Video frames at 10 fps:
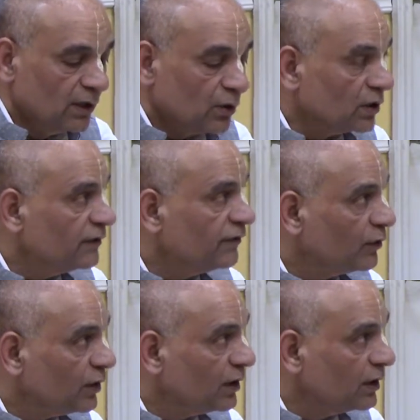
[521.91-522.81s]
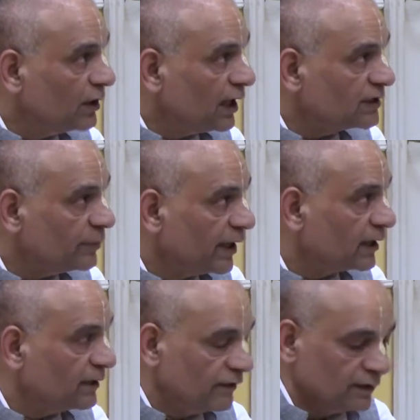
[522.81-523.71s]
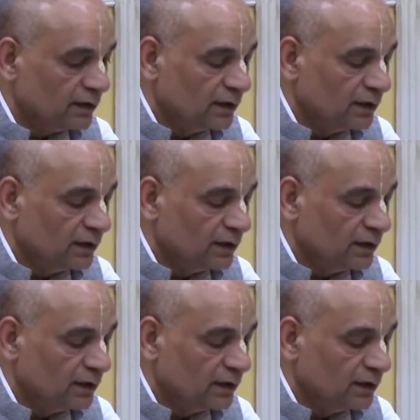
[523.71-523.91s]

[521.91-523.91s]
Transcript: or the full aspect of